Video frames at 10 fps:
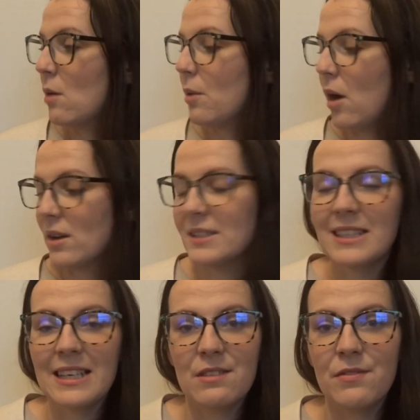But
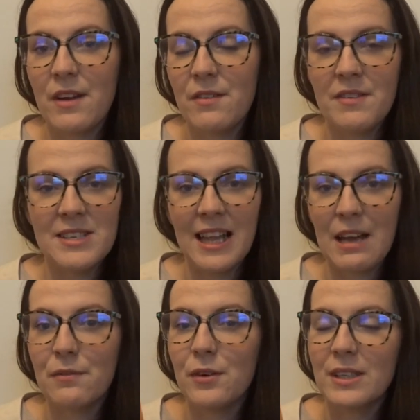honestly, it's very, very
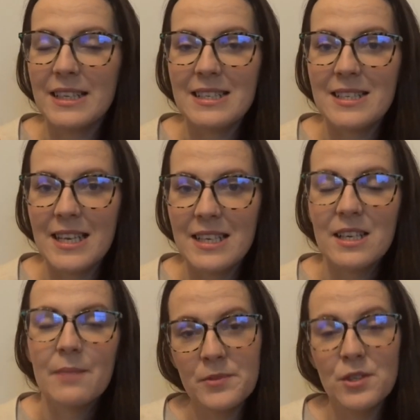delightful indeed.
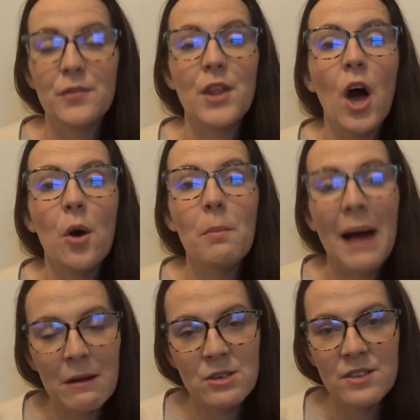So for the whole
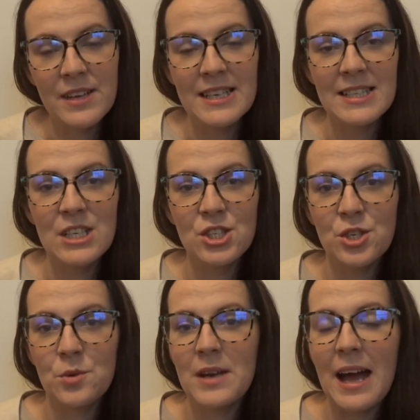pouch of this, it's
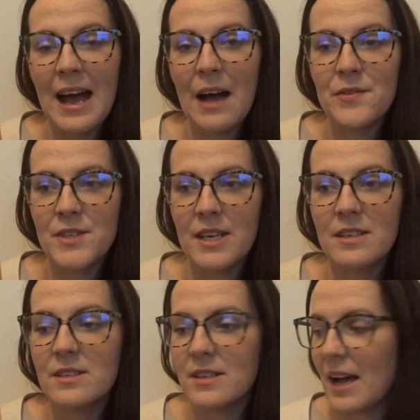2.5
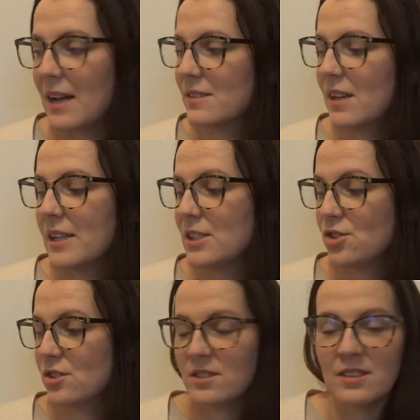zins and it's
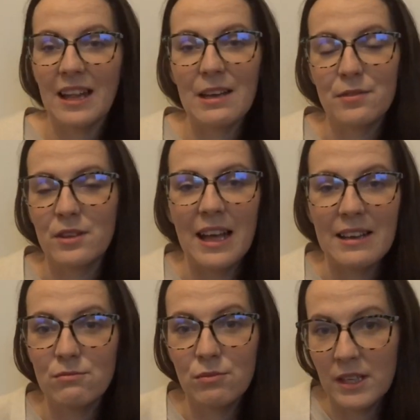just delightful, like
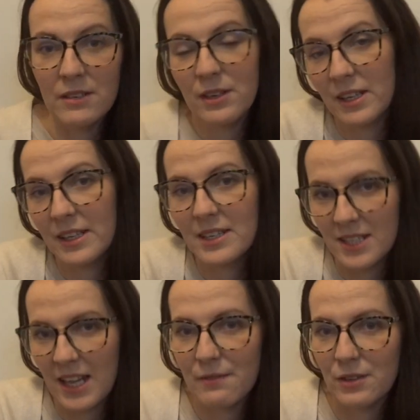really, really
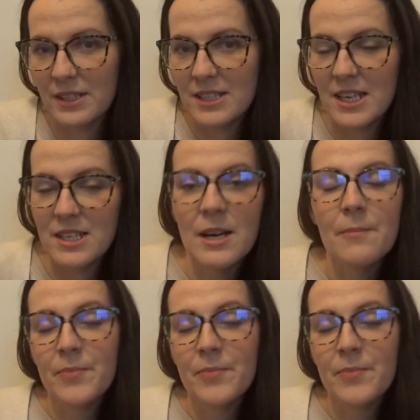delightful indeed.